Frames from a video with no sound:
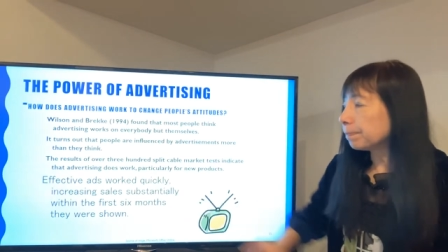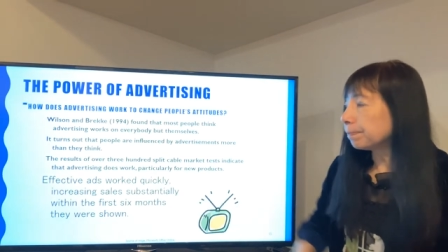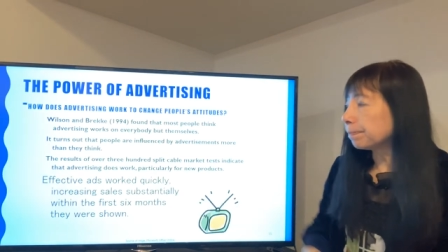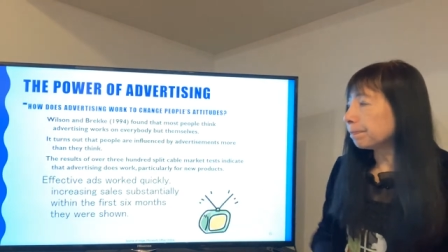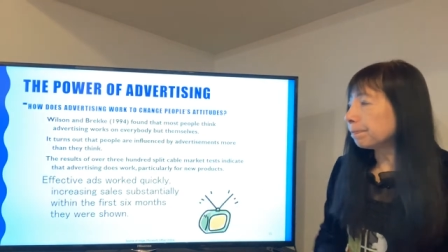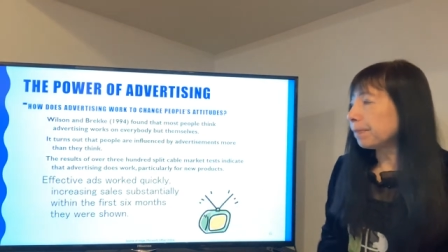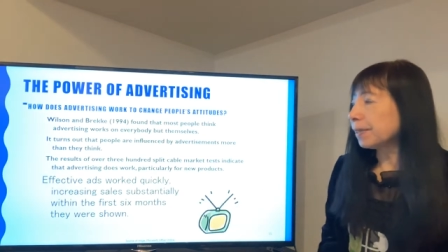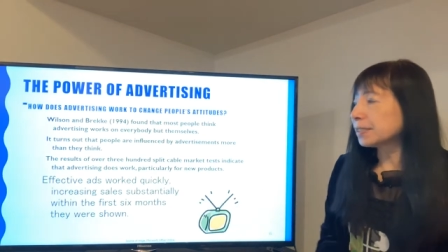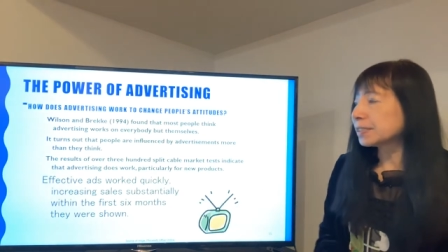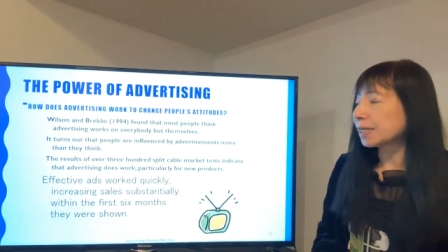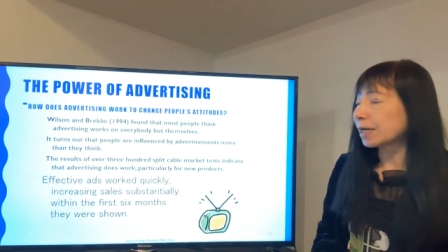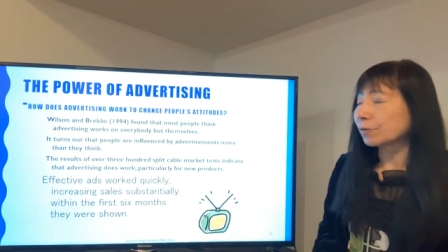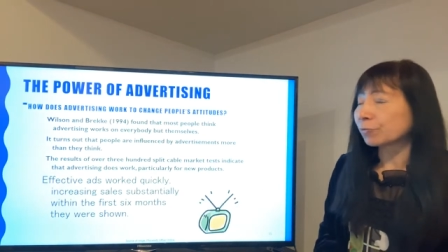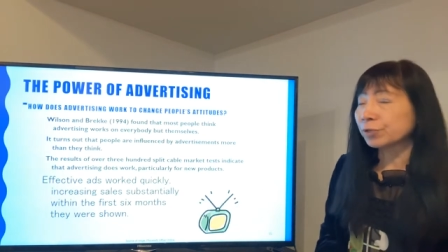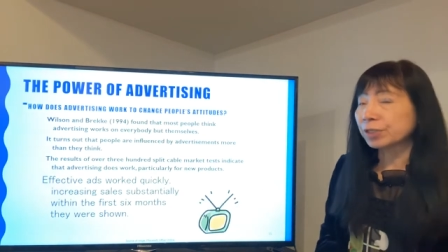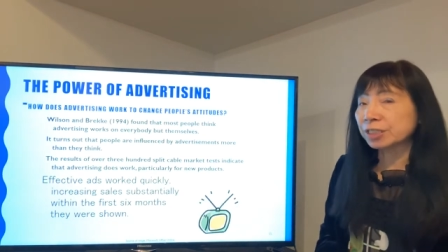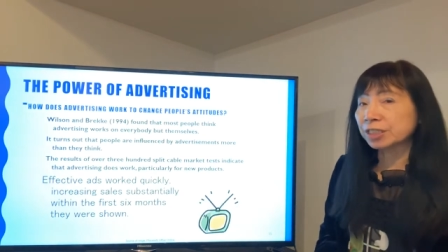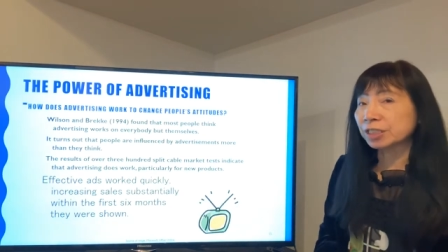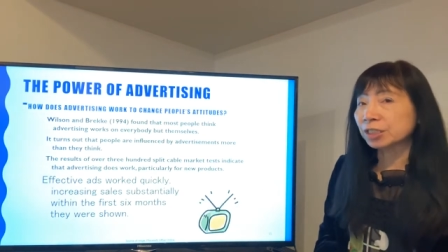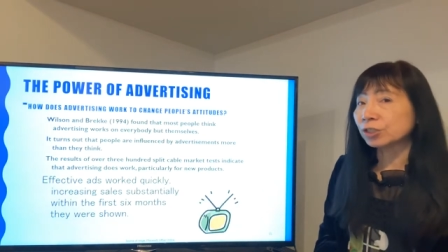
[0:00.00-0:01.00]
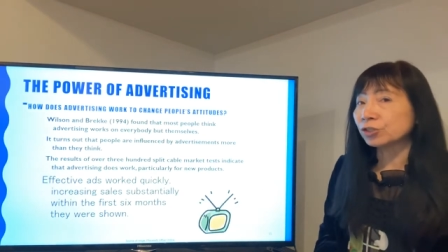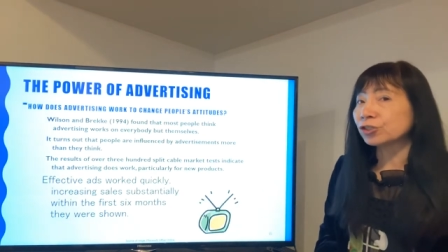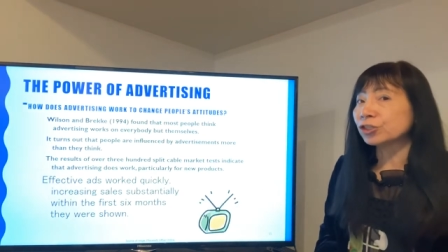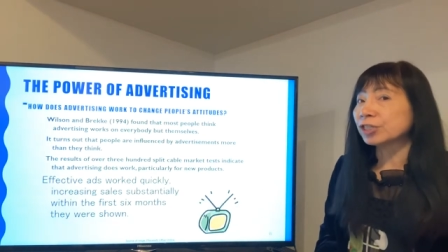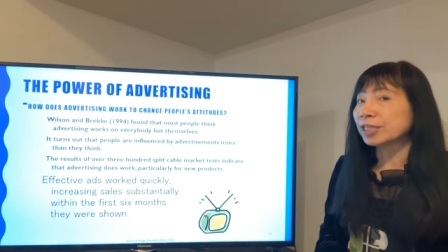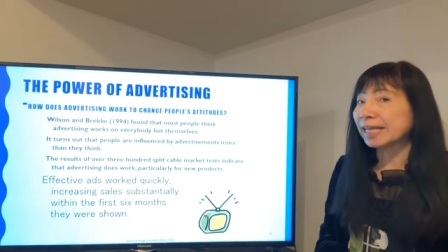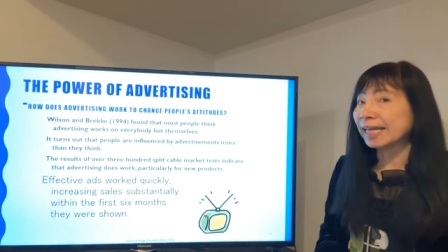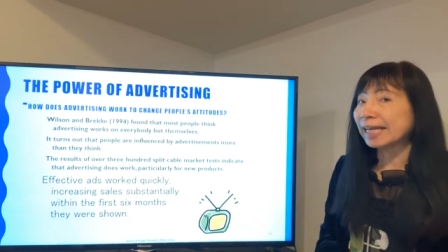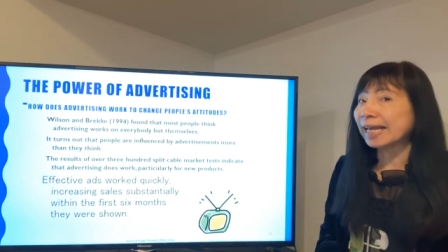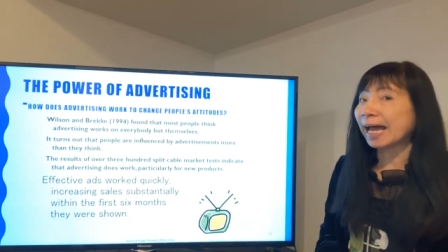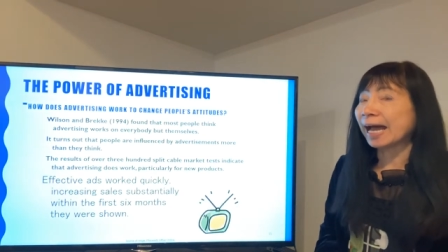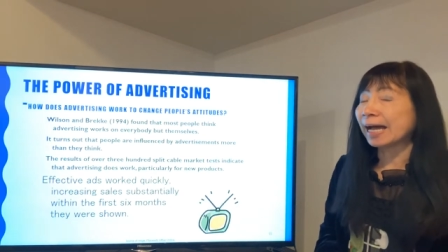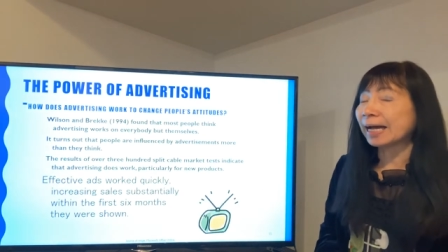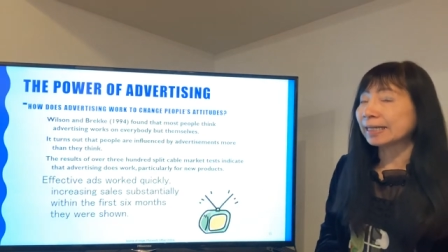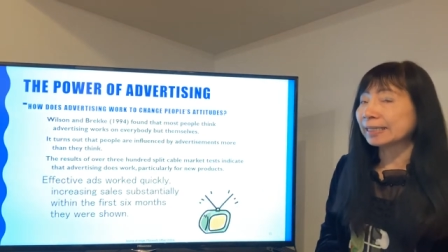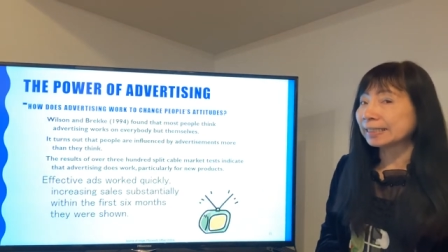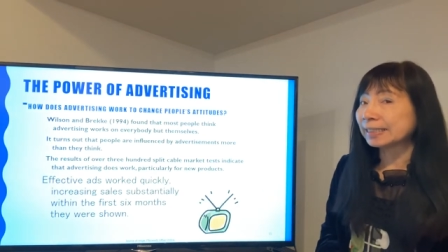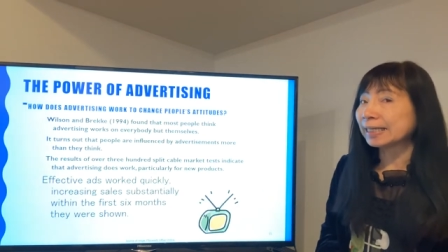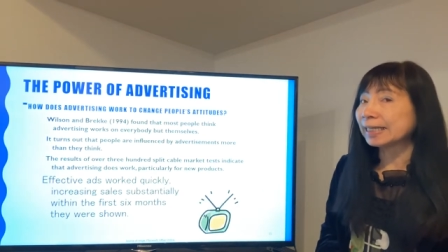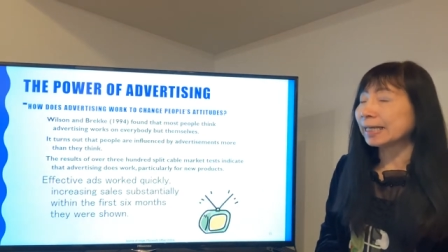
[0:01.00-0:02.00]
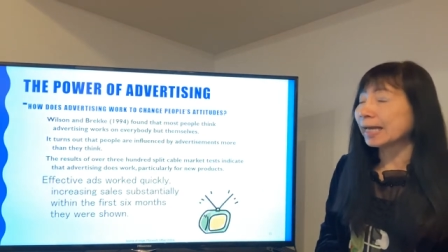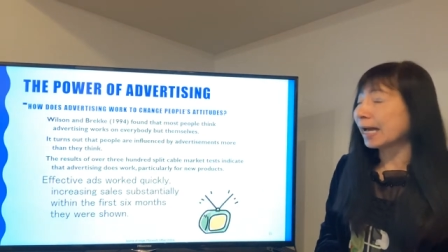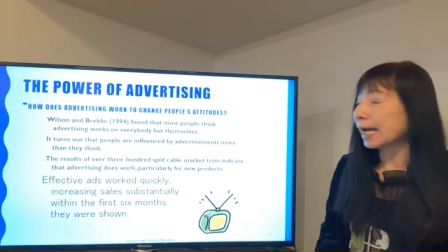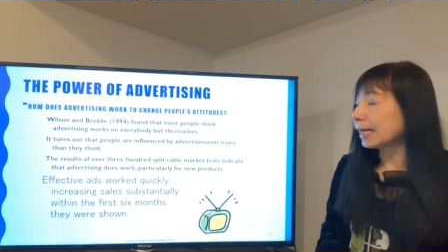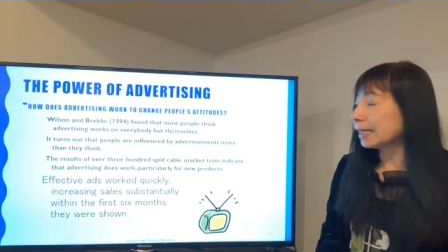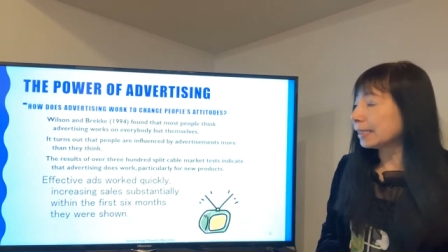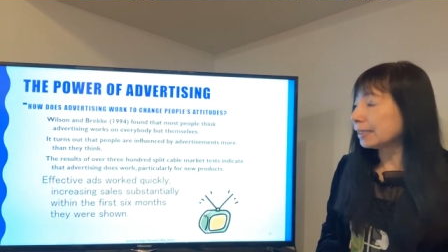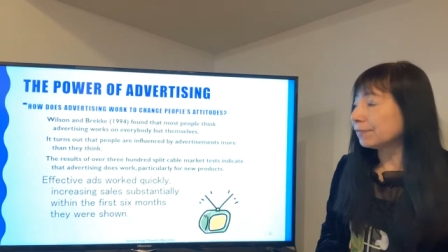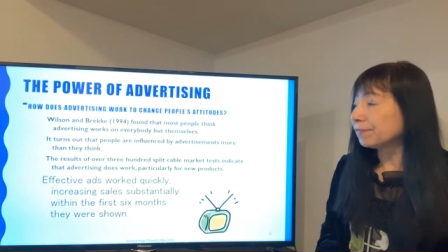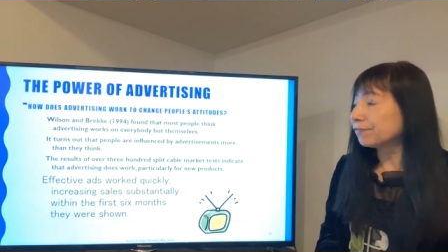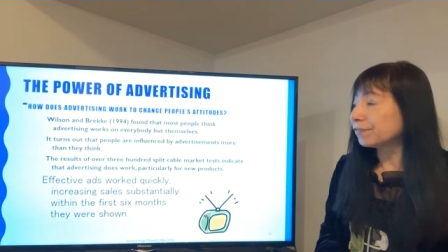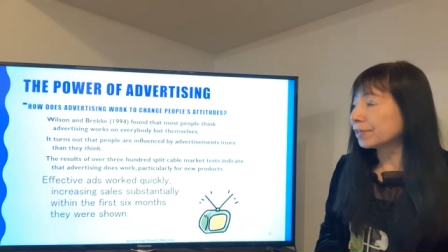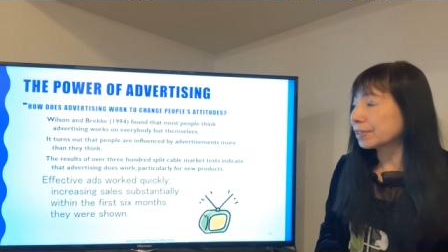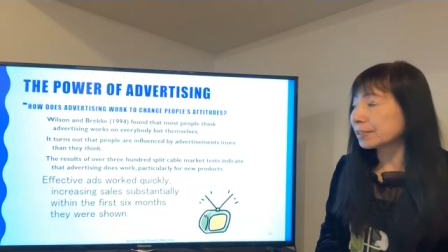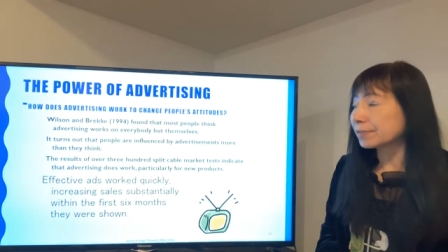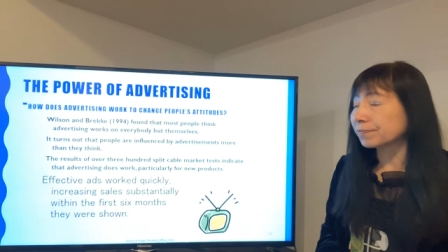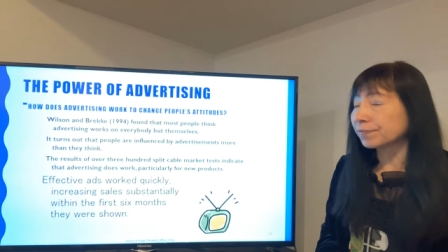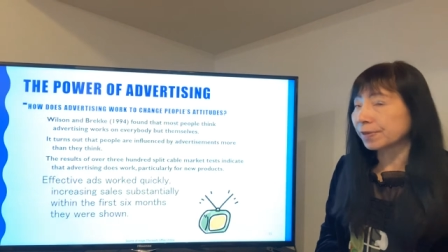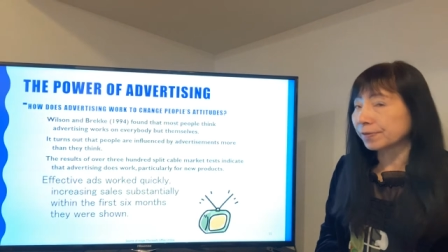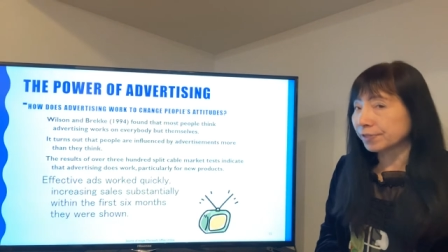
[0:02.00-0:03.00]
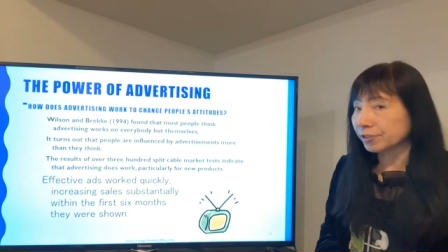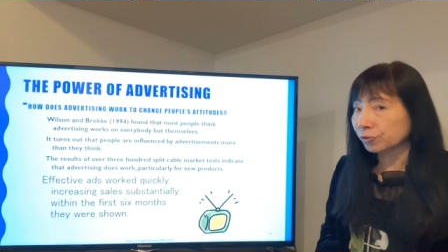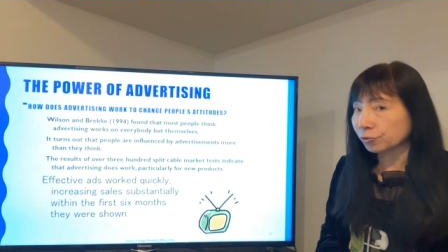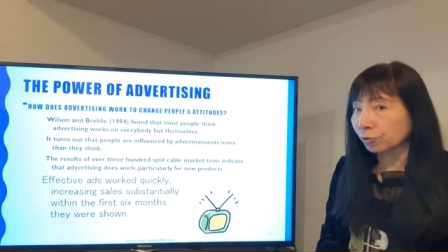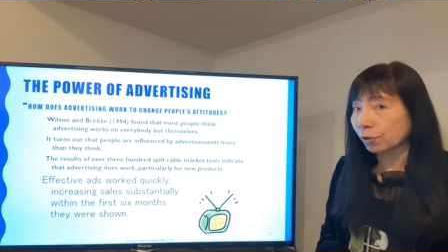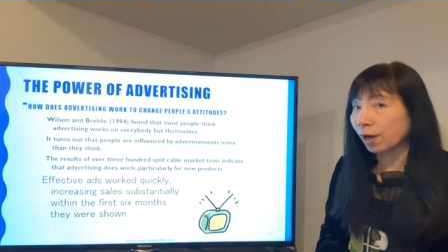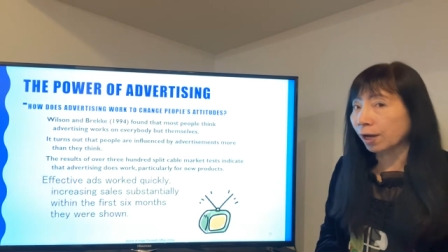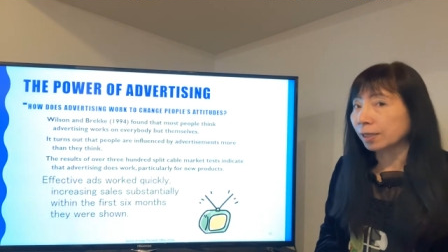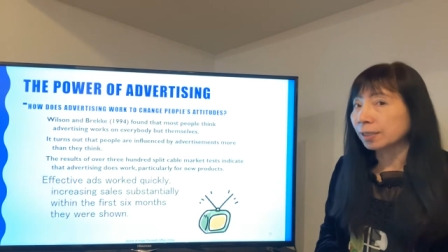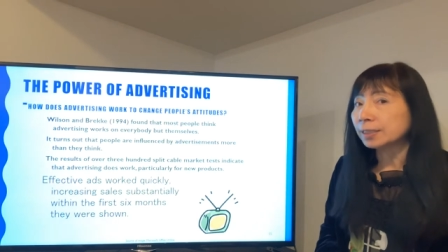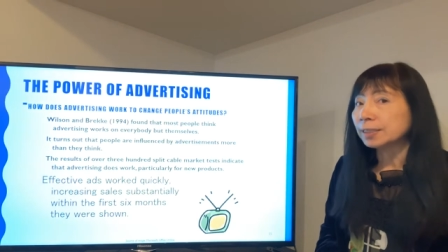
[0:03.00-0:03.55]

based on research, they are, they are influence very strong.